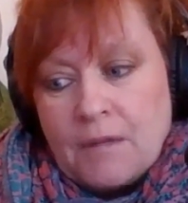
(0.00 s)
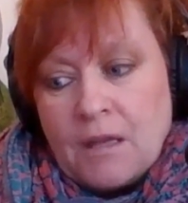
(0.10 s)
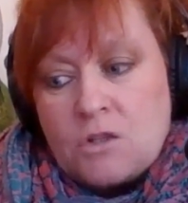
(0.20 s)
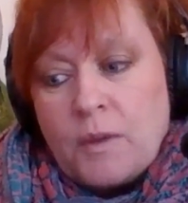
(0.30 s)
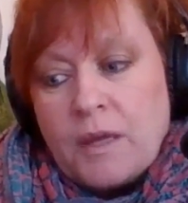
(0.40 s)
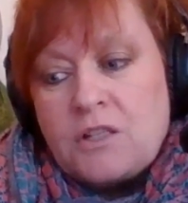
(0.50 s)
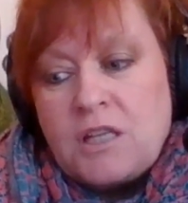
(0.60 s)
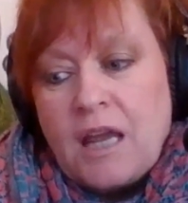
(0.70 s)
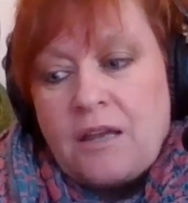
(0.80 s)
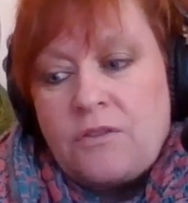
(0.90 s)
So we can
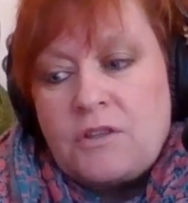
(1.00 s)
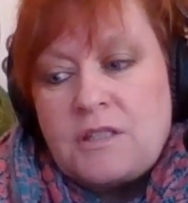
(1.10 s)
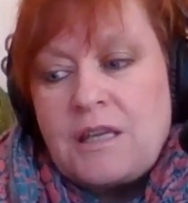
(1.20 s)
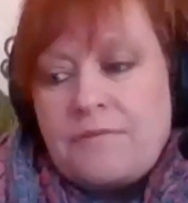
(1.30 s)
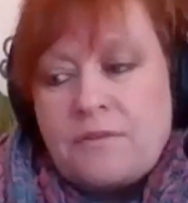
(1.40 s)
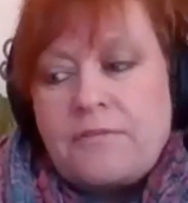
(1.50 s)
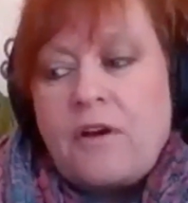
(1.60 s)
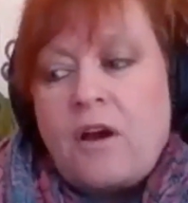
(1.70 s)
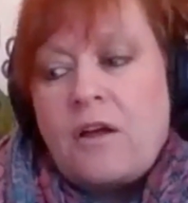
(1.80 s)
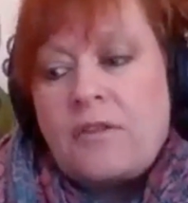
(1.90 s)
take this even
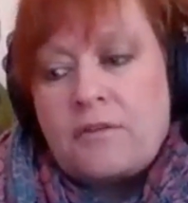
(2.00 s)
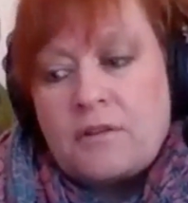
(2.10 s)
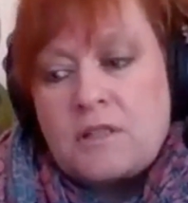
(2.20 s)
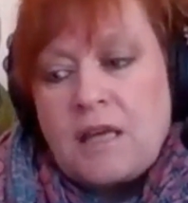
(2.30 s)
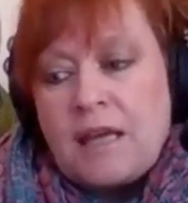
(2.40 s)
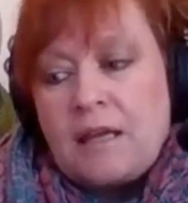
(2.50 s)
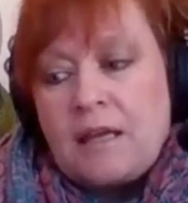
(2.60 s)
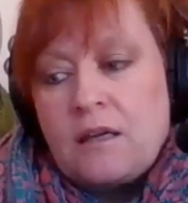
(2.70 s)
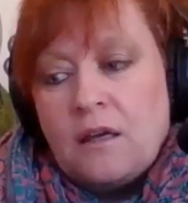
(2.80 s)
further and say,